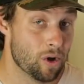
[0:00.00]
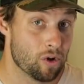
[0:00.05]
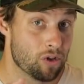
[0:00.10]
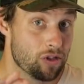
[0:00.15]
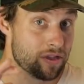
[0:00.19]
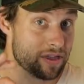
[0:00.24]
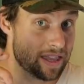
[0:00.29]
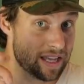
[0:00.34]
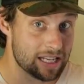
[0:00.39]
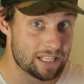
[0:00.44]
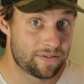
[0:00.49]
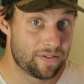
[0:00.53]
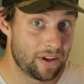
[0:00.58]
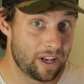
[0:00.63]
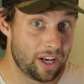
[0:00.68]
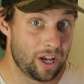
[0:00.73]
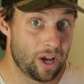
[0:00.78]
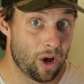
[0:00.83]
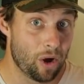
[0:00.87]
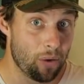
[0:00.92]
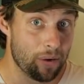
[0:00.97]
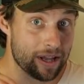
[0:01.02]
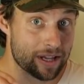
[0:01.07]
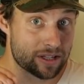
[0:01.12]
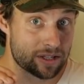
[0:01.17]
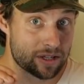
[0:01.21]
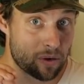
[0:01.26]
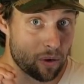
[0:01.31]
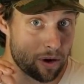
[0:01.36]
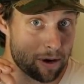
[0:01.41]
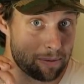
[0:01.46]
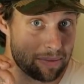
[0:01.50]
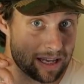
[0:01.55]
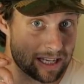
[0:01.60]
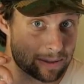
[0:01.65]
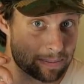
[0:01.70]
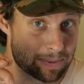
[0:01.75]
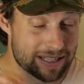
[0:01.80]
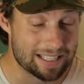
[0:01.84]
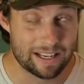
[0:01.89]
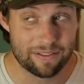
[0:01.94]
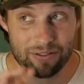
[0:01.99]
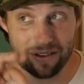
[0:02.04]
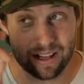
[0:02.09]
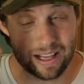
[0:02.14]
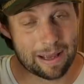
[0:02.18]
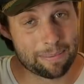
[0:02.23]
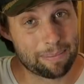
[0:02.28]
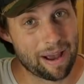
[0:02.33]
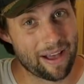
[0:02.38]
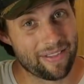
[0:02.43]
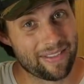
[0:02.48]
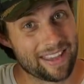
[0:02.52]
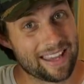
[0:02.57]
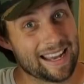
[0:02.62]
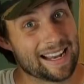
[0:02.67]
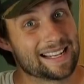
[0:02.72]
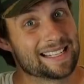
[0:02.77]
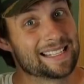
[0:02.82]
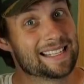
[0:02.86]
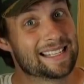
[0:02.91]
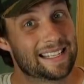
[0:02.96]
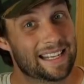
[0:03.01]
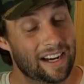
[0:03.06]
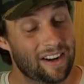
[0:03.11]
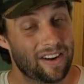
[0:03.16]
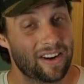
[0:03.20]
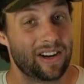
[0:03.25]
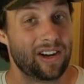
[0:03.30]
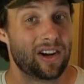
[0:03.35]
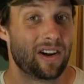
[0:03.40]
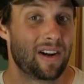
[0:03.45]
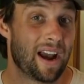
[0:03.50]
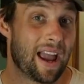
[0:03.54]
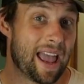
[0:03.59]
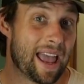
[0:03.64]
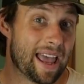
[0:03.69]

This video is going to be specifically about the exterior